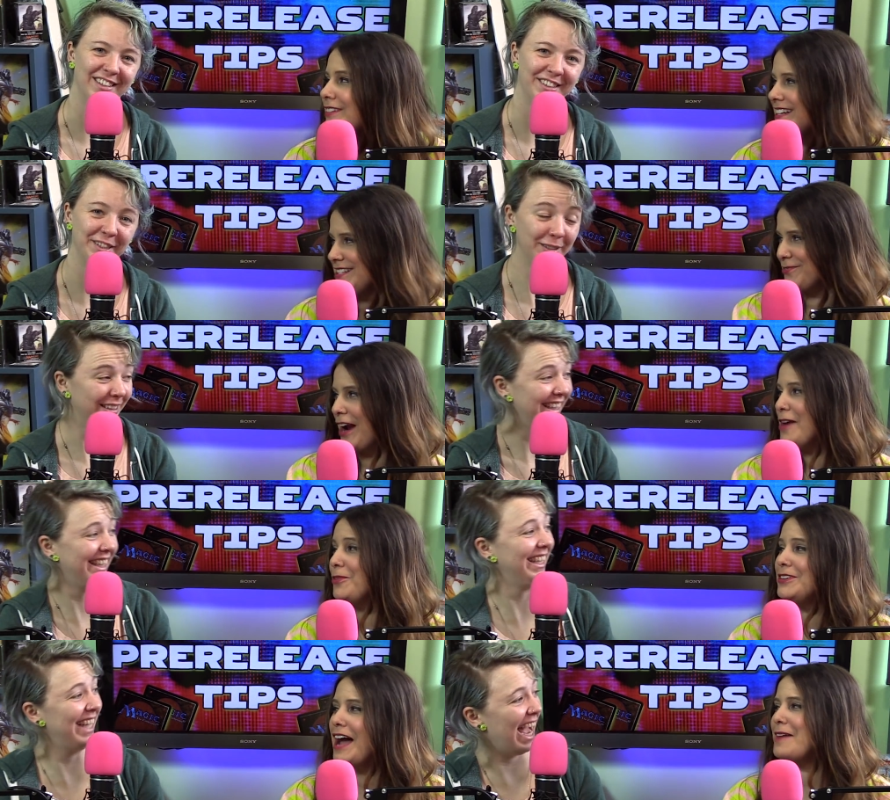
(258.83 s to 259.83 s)
Speaker 1: release,
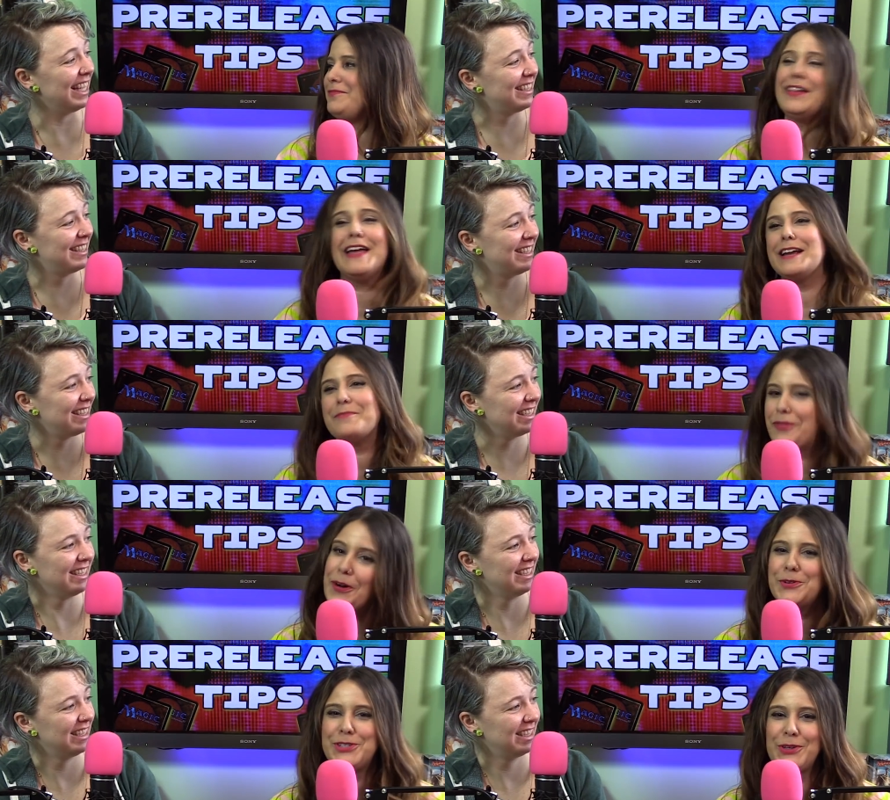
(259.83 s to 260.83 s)
right? We're not yes. playing a
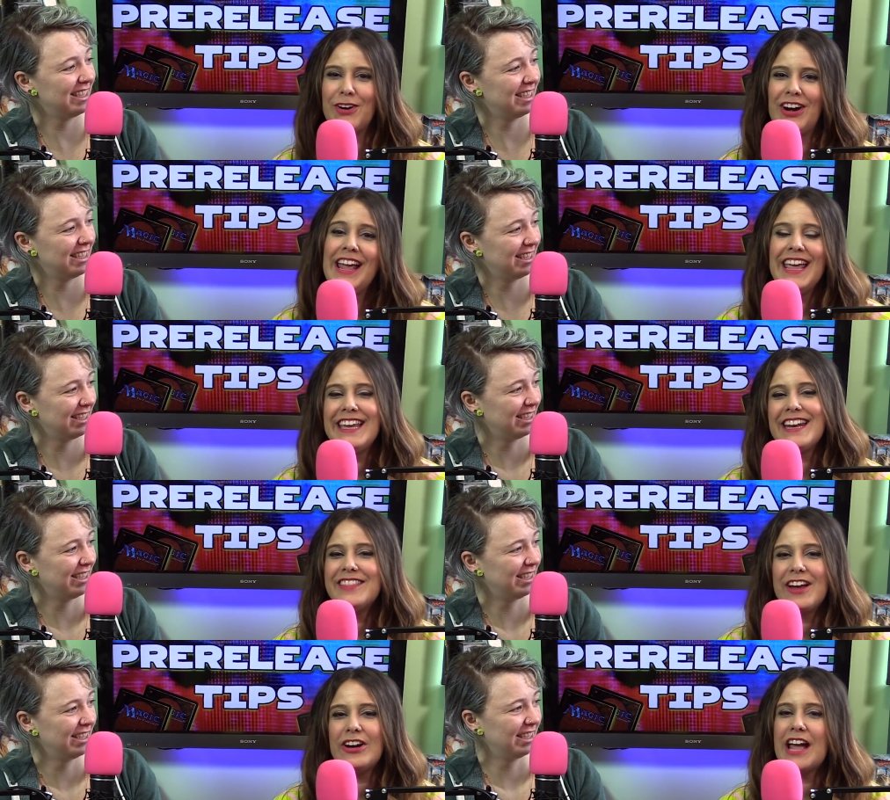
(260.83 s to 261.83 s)
pro tour.
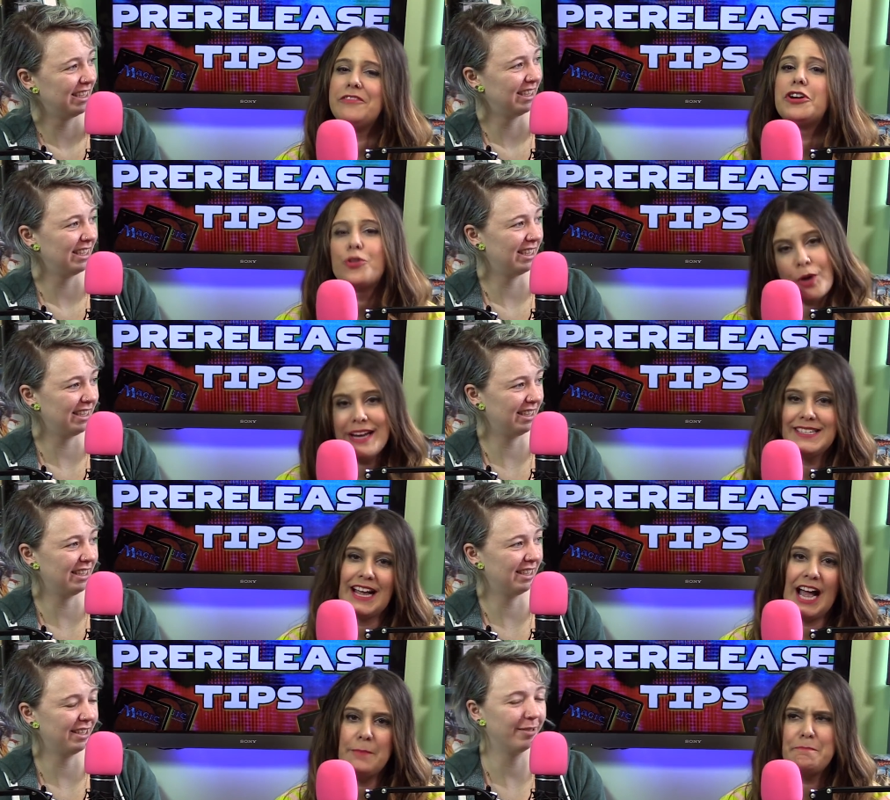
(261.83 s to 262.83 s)
Get in there and have a great
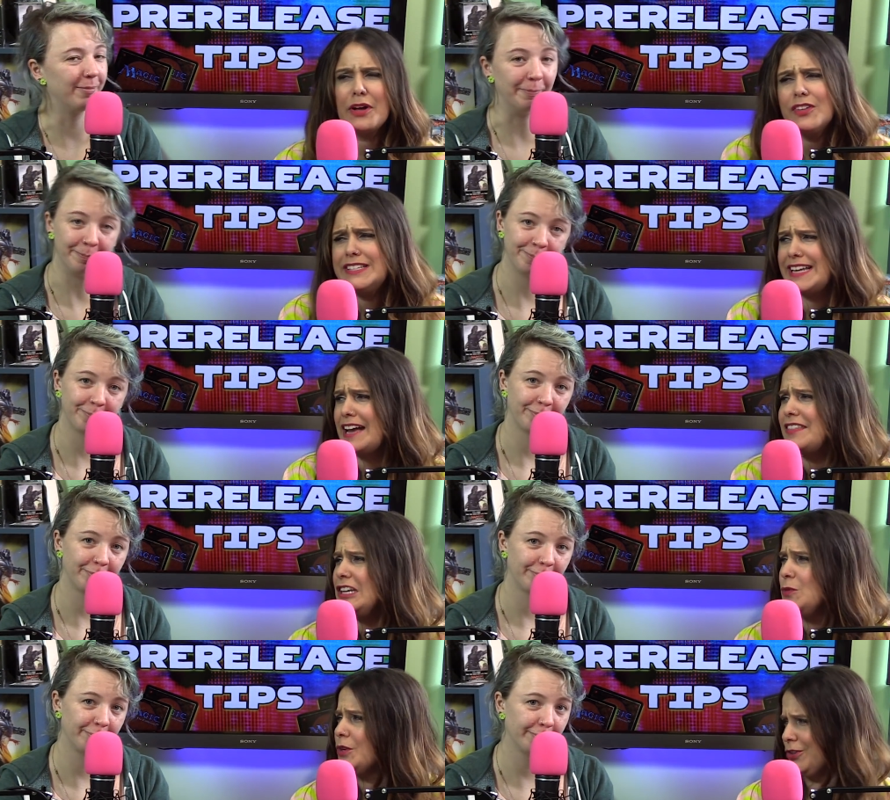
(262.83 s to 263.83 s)
great time, build a deck
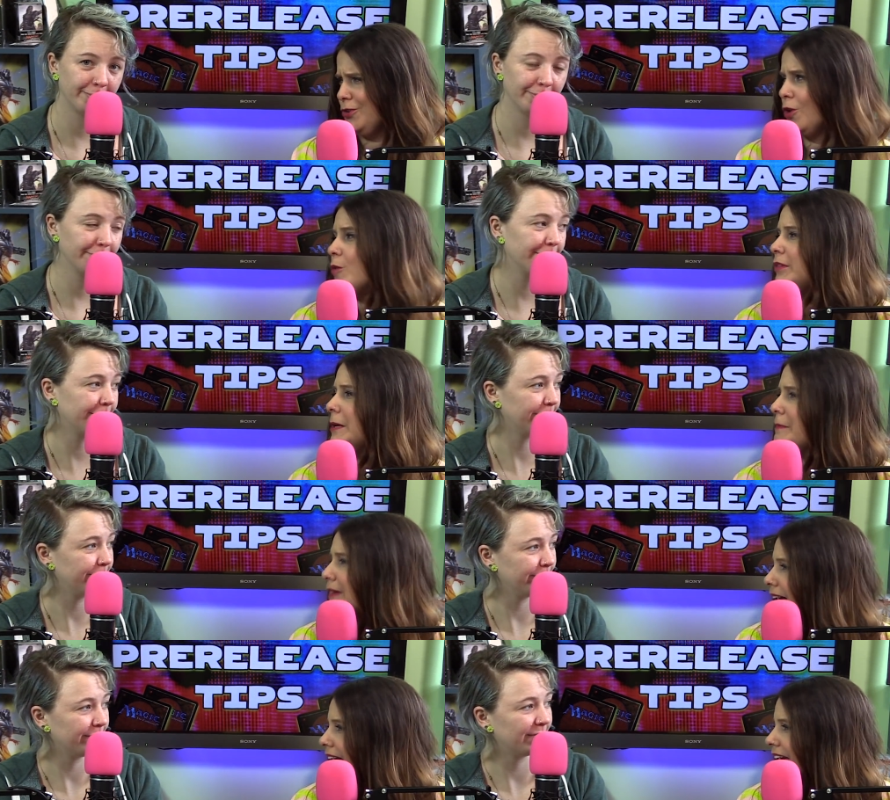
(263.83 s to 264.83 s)
that you wouldn't normally
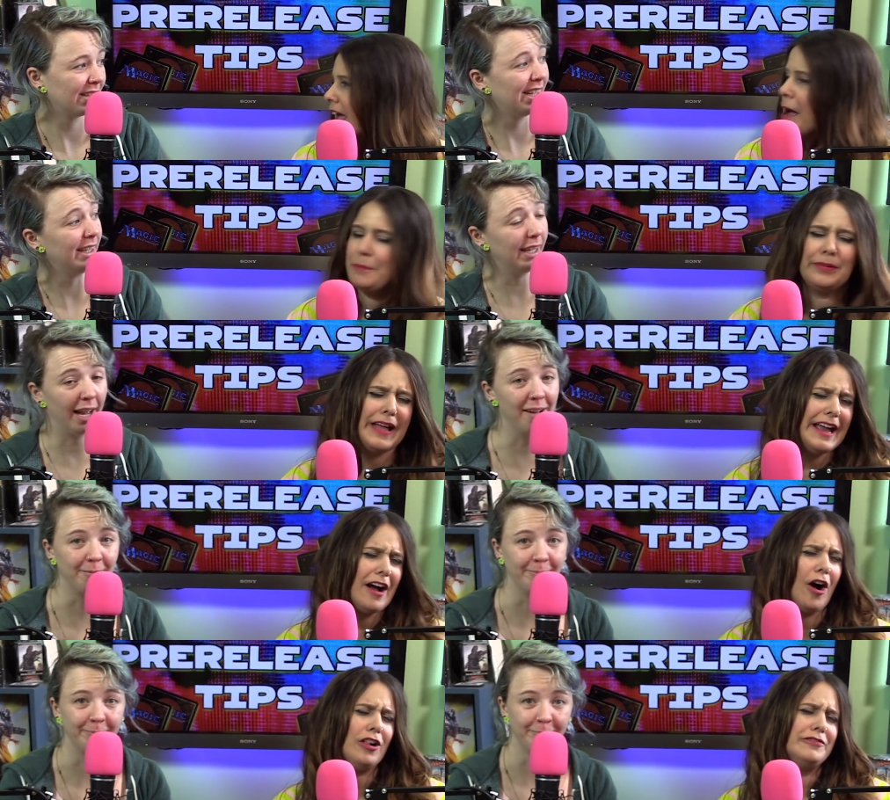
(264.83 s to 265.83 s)
play, play
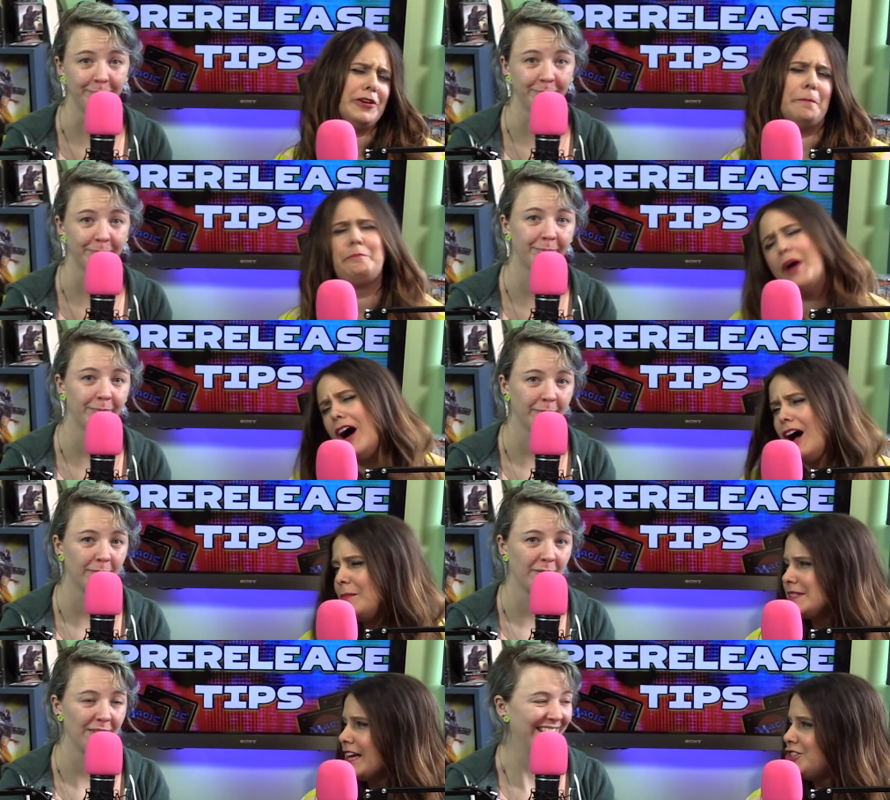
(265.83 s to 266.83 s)
yeah. all of your
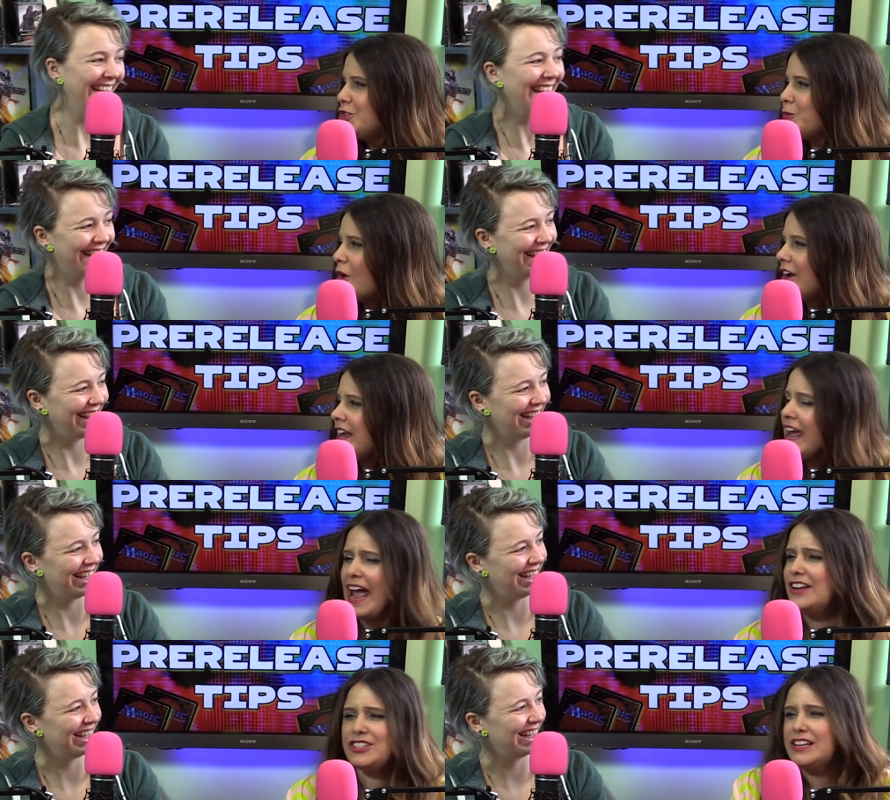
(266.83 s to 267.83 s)
bombs that you want,
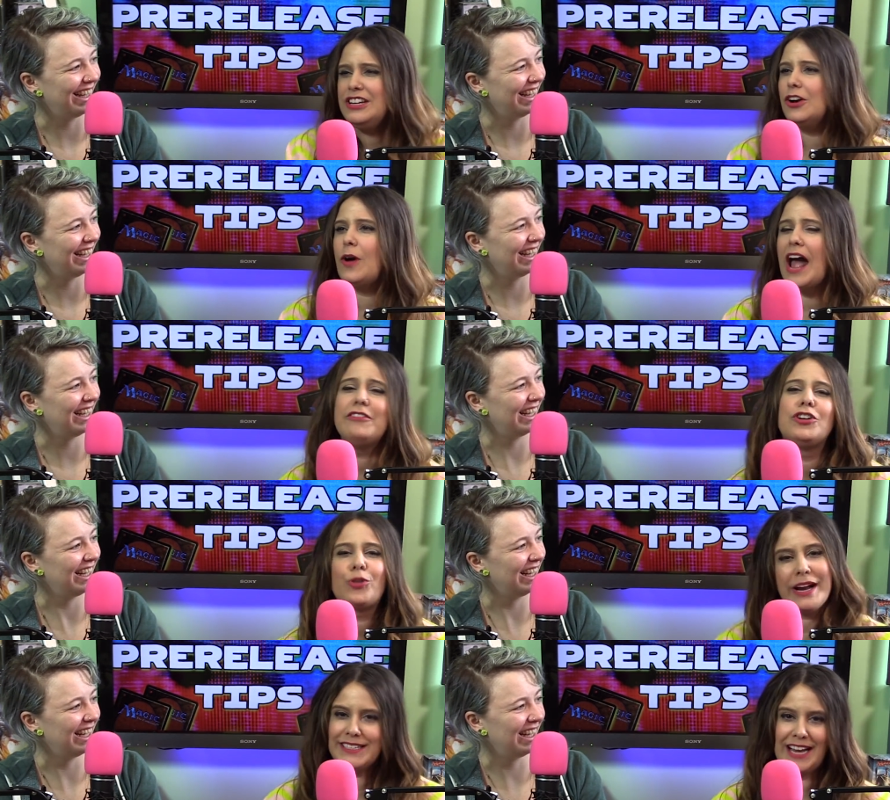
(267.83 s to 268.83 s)
and you know, have
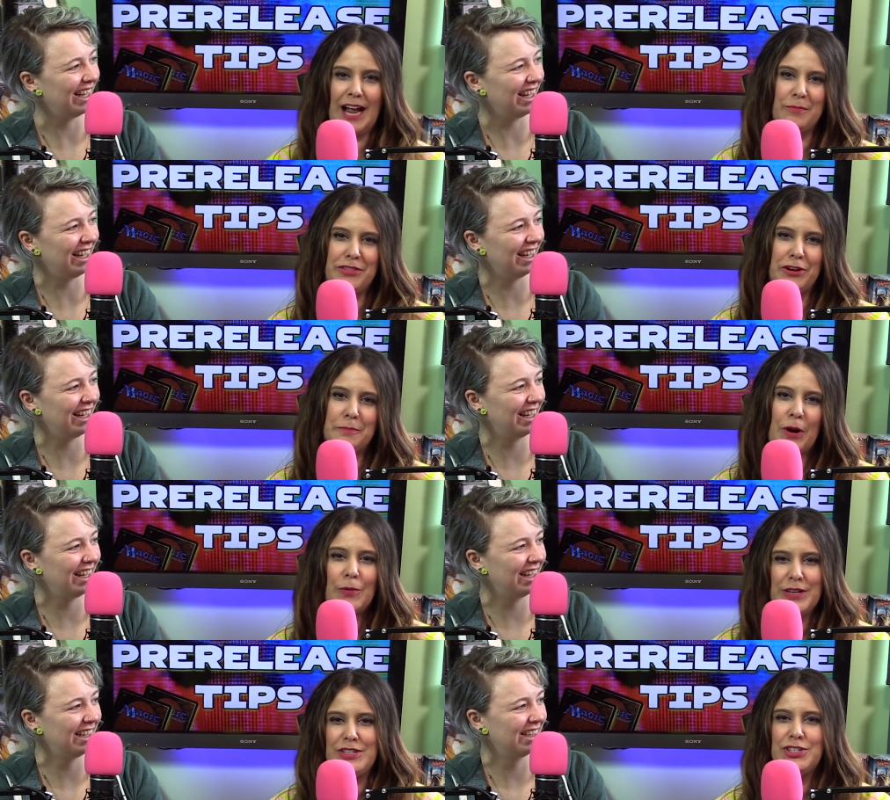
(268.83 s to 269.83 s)
a great time with your
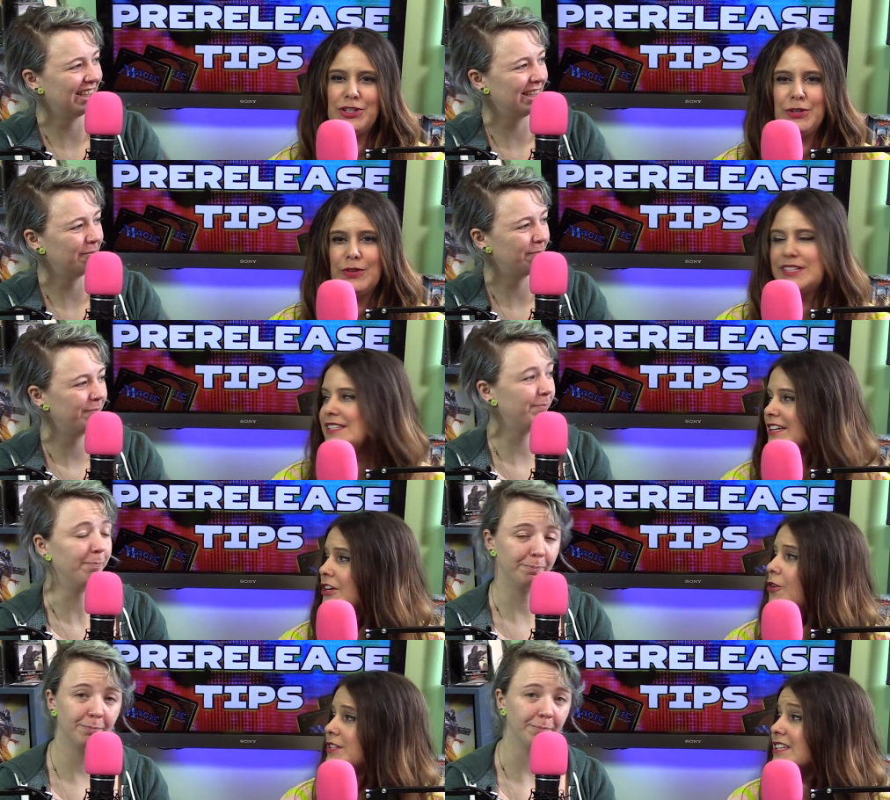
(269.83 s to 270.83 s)
opponent too. It's
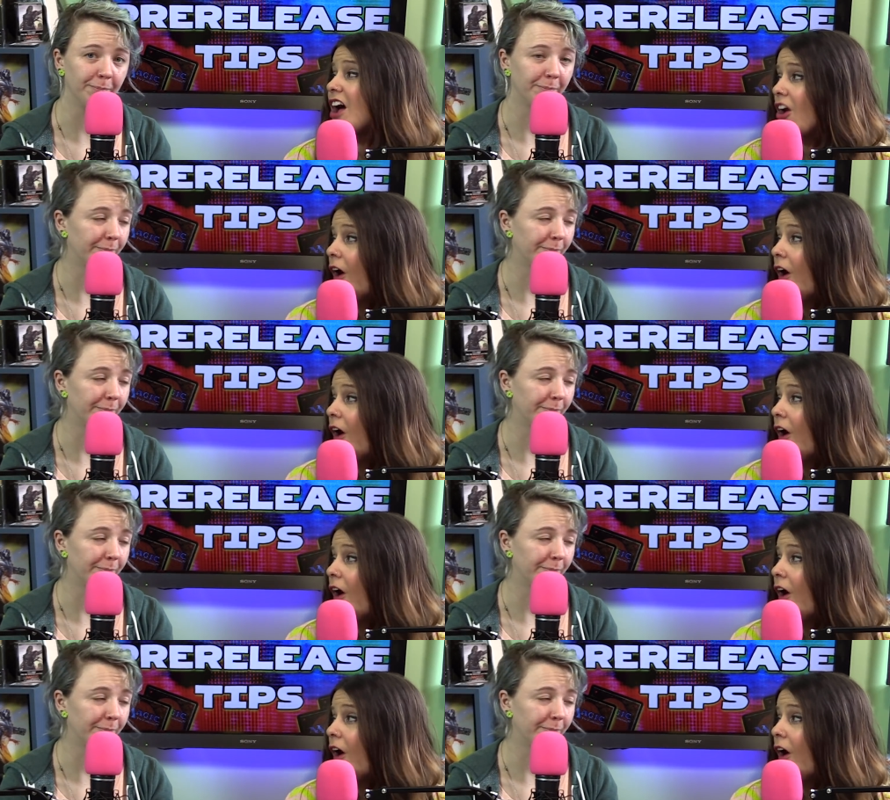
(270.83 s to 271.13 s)
you know, it's not